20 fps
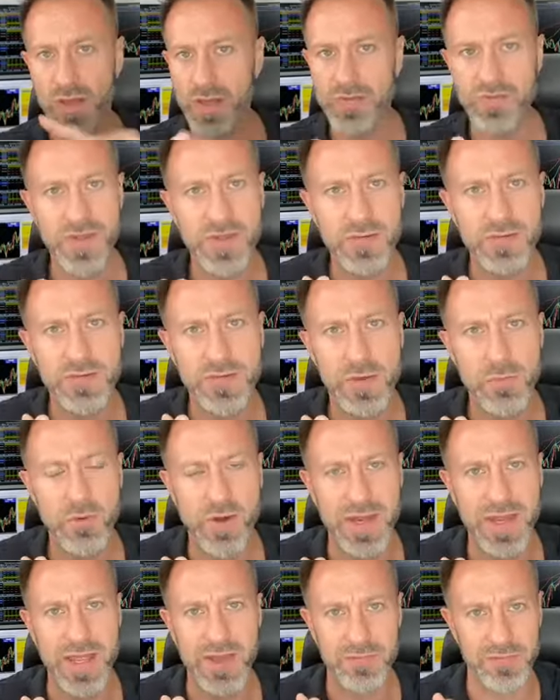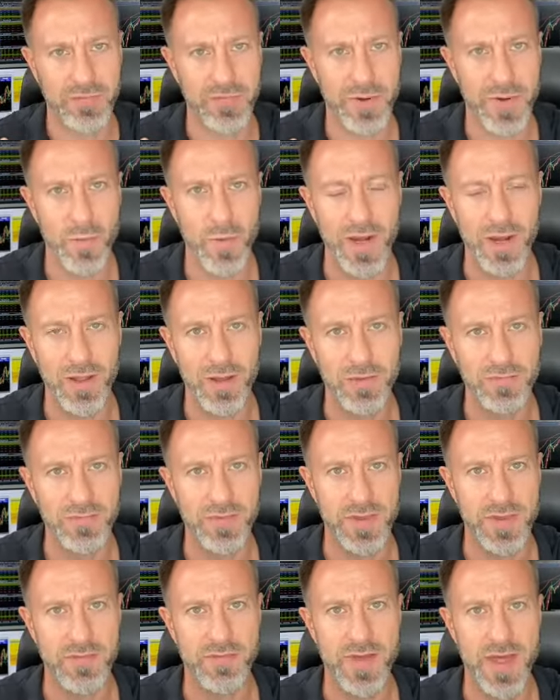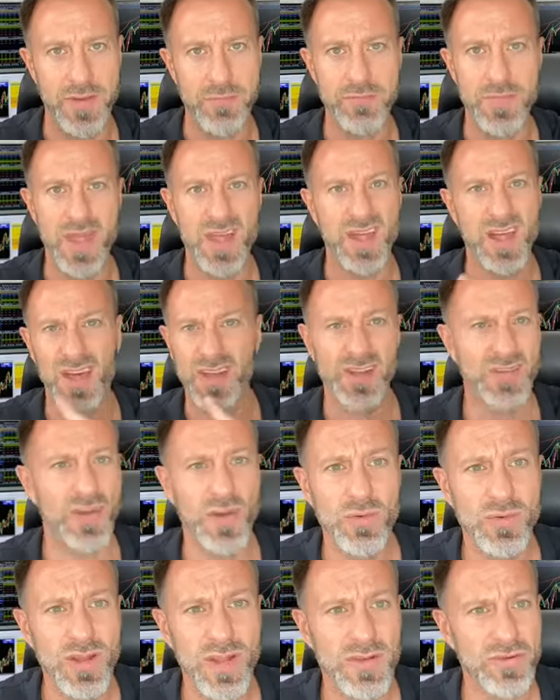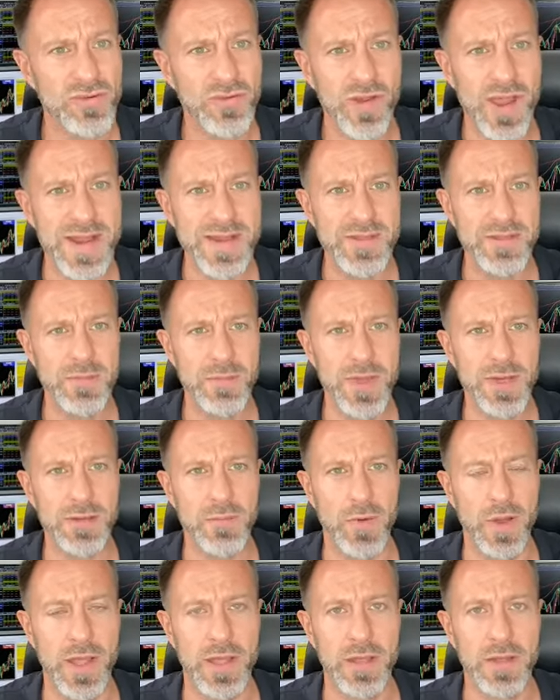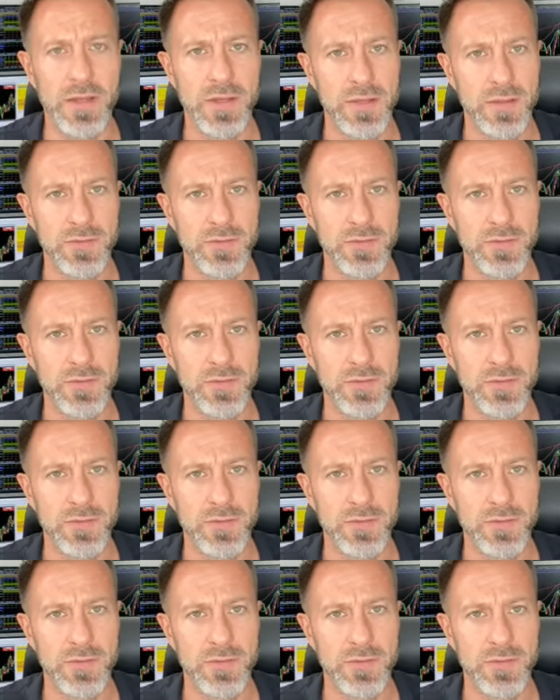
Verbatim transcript: I tend to see breakouts very well after the event, and I don't like trading them anyway.